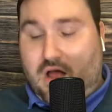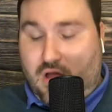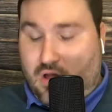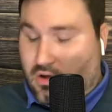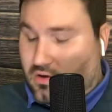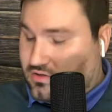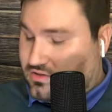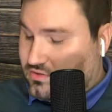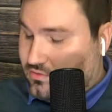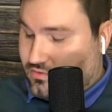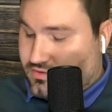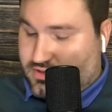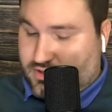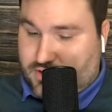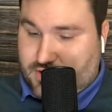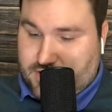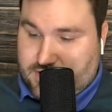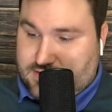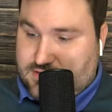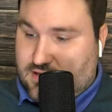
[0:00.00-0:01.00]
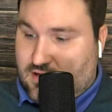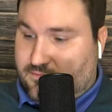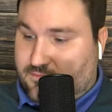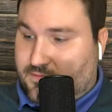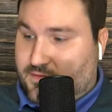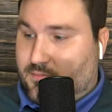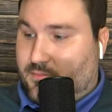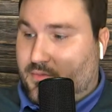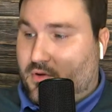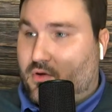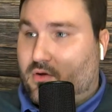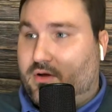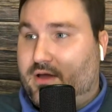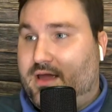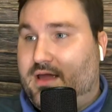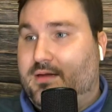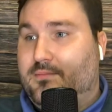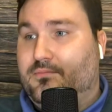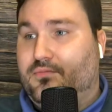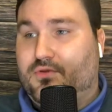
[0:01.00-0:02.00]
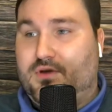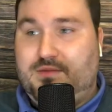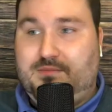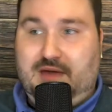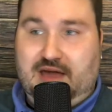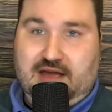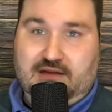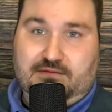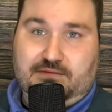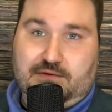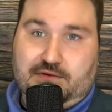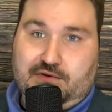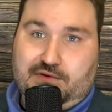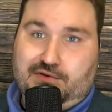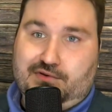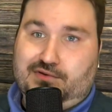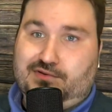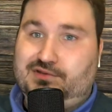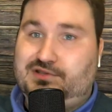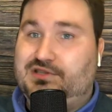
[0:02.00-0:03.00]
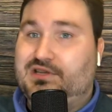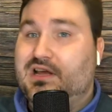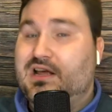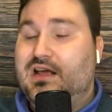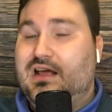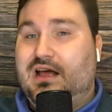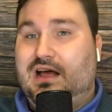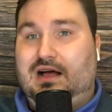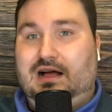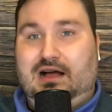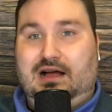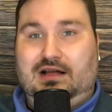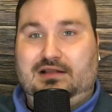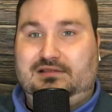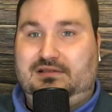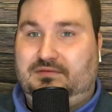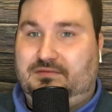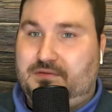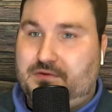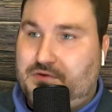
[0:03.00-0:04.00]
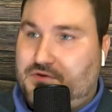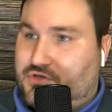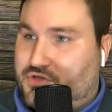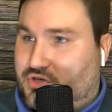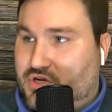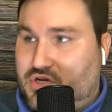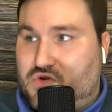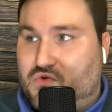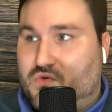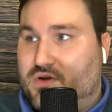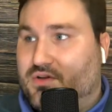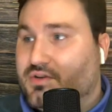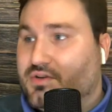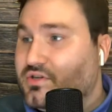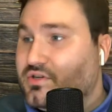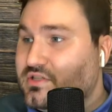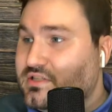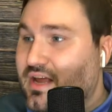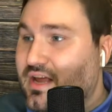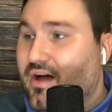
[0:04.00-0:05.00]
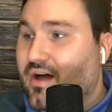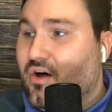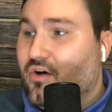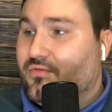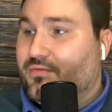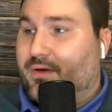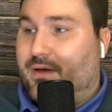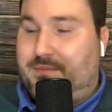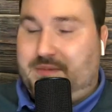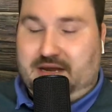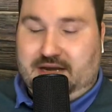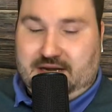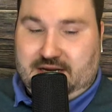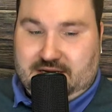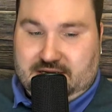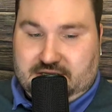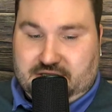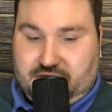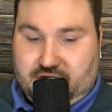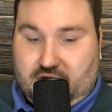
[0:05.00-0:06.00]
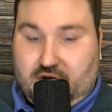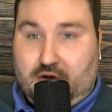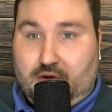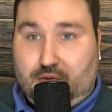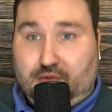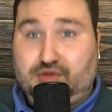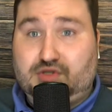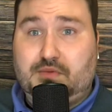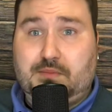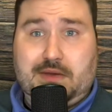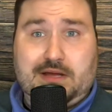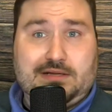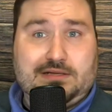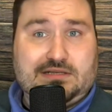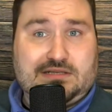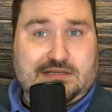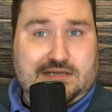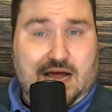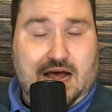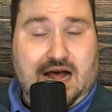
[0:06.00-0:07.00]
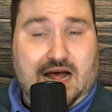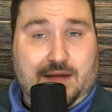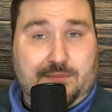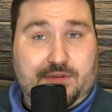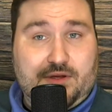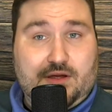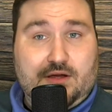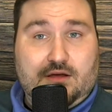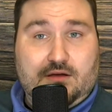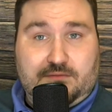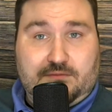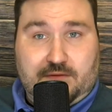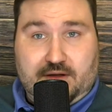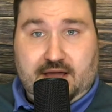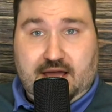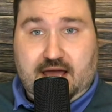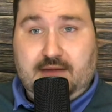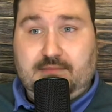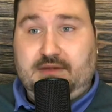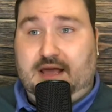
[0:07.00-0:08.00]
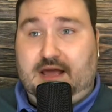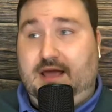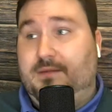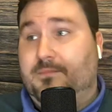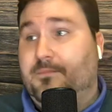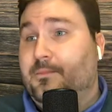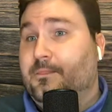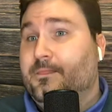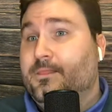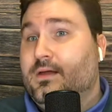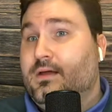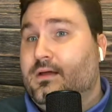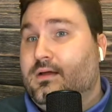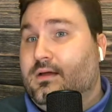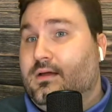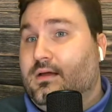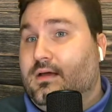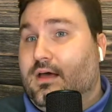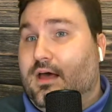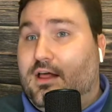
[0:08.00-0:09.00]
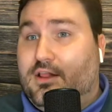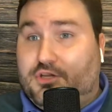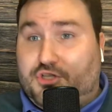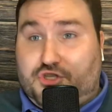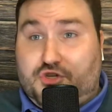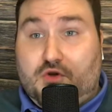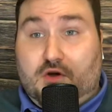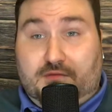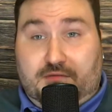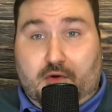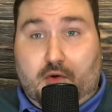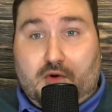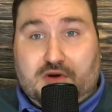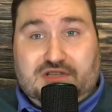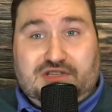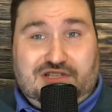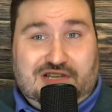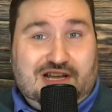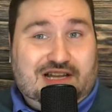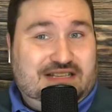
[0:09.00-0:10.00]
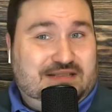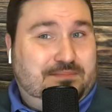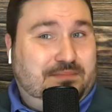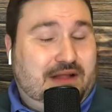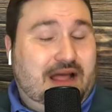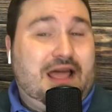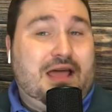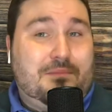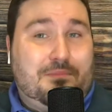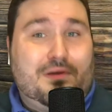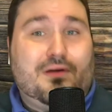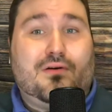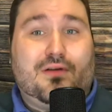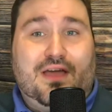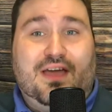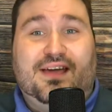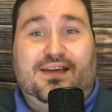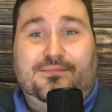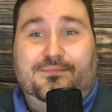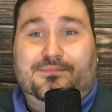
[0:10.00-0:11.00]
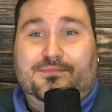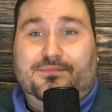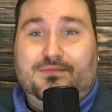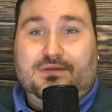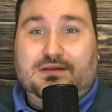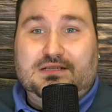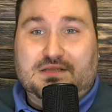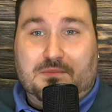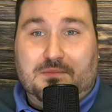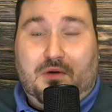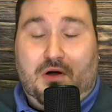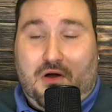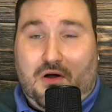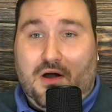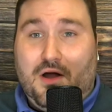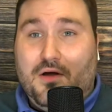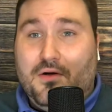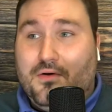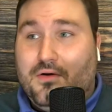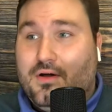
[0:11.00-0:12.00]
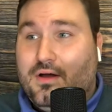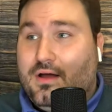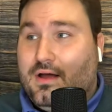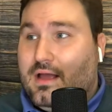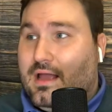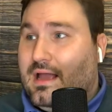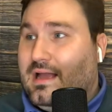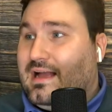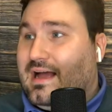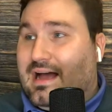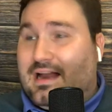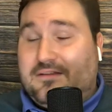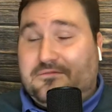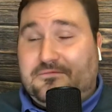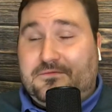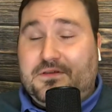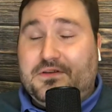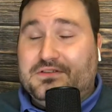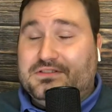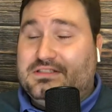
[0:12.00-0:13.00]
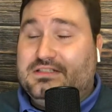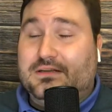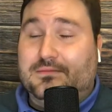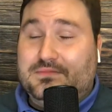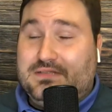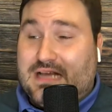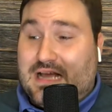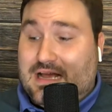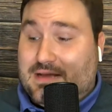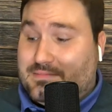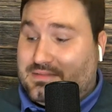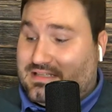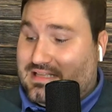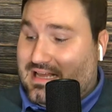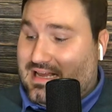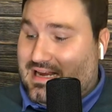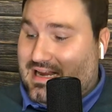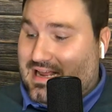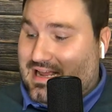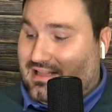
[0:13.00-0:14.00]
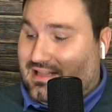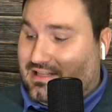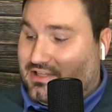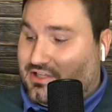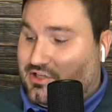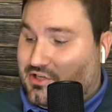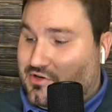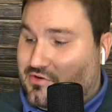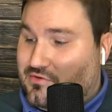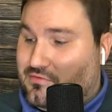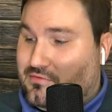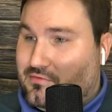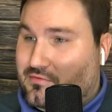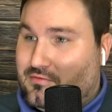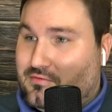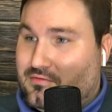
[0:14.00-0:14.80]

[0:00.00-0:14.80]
all sorts of good stuff for the bowl game, pre-made foods, foods you can grill yourself. I mean, it is your ultimate stop for game day. LSU, of course, does play a bowl game tomorrow. It kind of feels sometimes that LSU,